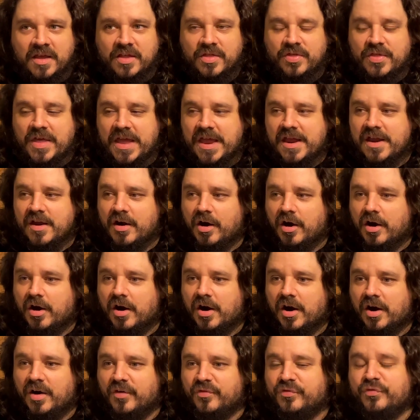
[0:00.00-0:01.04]
They
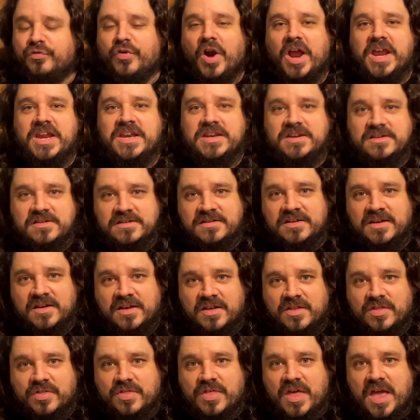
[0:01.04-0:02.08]
are frightened.
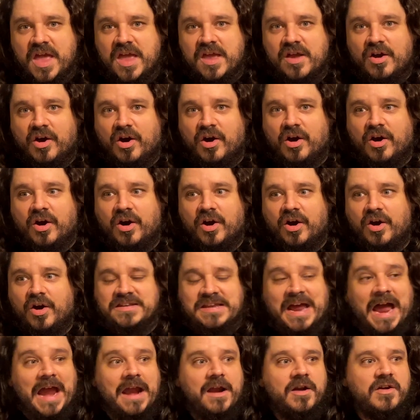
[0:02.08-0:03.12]
They are
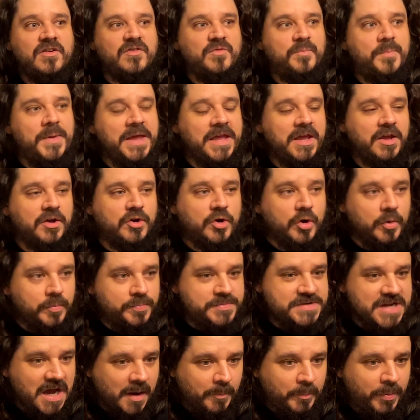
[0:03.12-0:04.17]
tired of being
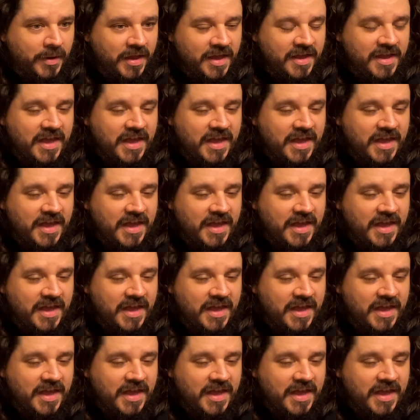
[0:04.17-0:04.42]
cooped up,